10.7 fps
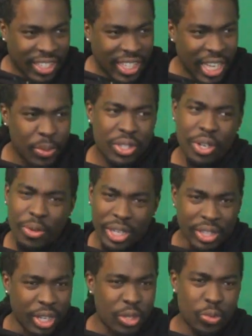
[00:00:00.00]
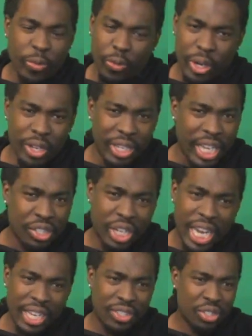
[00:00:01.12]
he was doing it though. He was with Rail, he had
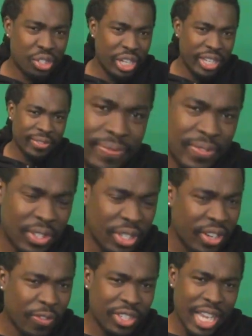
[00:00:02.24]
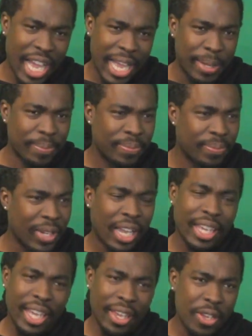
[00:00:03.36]
chains and shit. It's a different time.
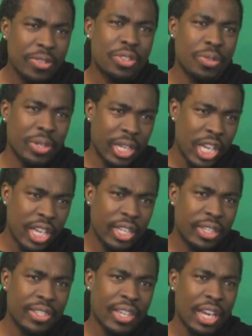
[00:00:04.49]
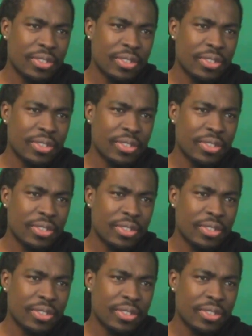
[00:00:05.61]
Nakel's doing good. He's got